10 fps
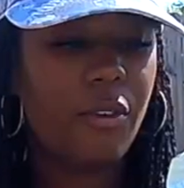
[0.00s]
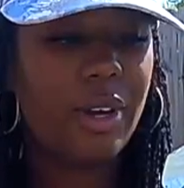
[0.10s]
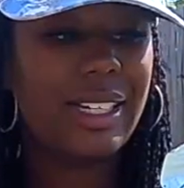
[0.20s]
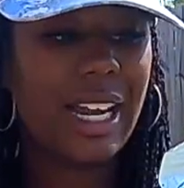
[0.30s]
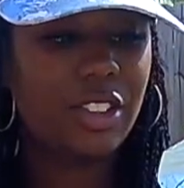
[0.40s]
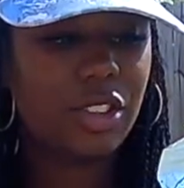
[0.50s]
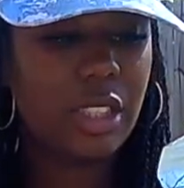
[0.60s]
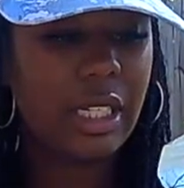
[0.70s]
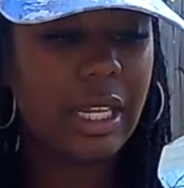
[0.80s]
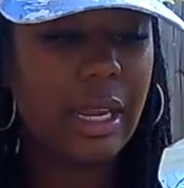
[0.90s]
For
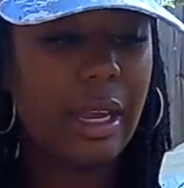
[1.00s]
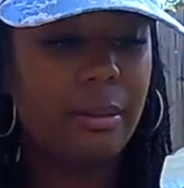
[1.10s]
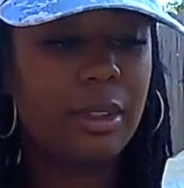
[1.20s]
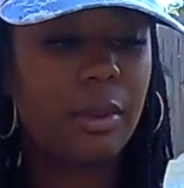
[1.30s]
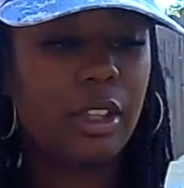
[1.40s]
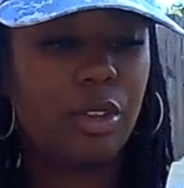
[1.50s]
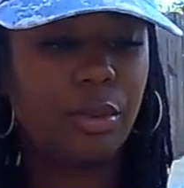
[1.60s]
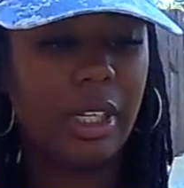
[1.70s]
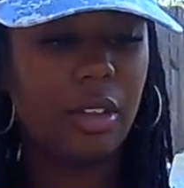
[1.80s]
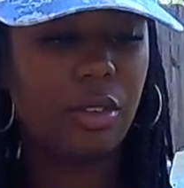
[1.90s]
nitrogen, it helps with
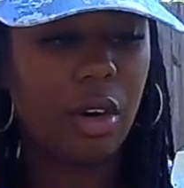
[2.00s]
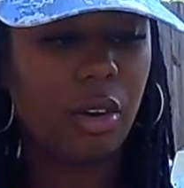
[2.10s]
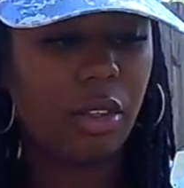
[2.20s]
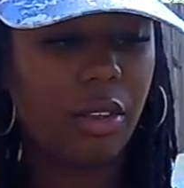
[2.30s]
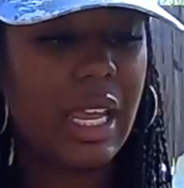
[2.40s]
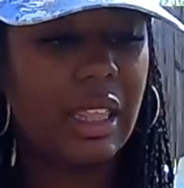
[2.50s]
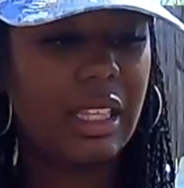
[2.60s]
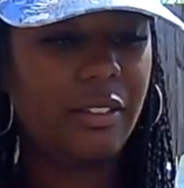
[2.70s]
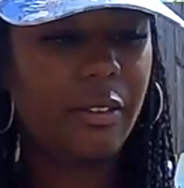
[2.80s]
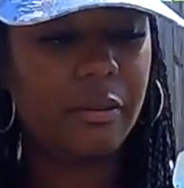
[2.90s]
green growth and
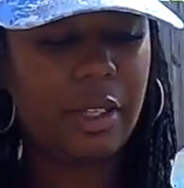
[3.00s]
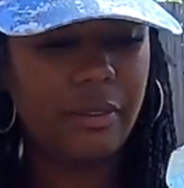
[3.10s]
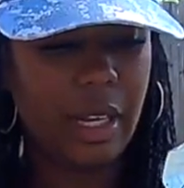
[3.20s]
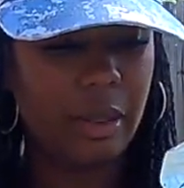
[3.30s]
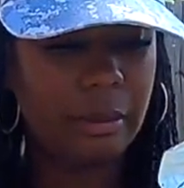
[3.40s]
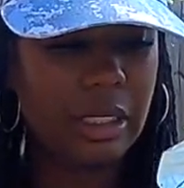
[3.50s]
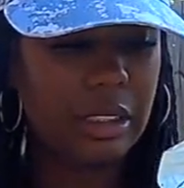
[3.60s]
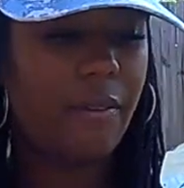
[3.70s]
leaf development.